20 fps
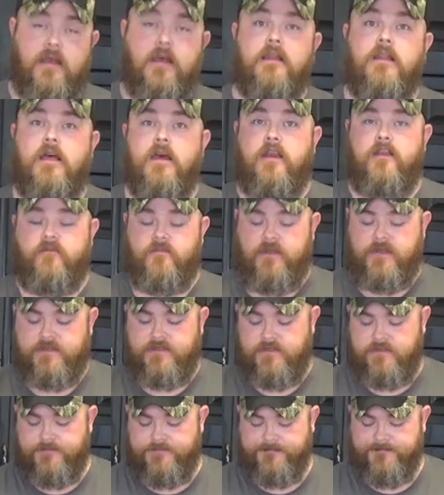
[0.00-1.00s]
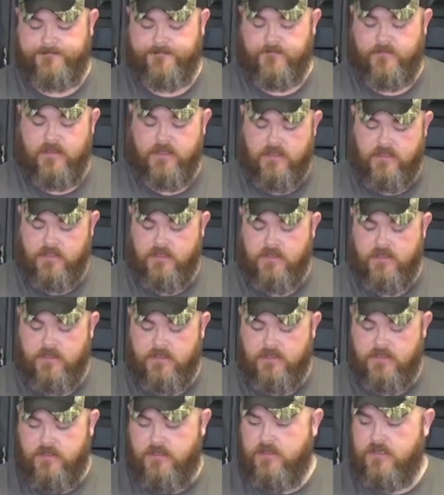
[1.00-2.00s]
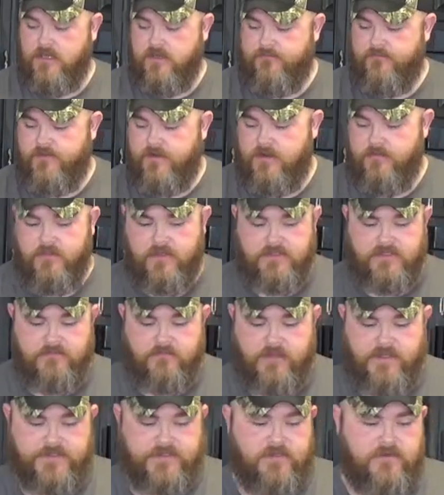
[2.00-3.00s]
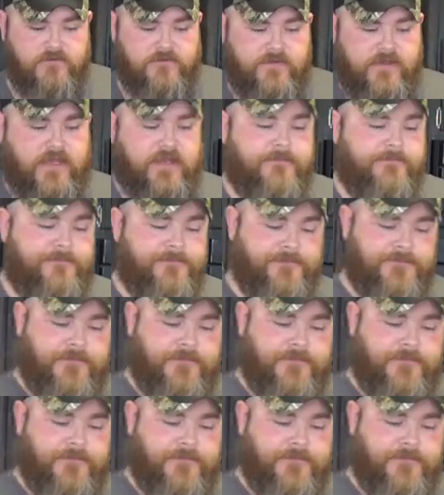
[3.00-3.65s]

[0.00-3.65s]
A lot of mustard. I'm very much a mustard fan.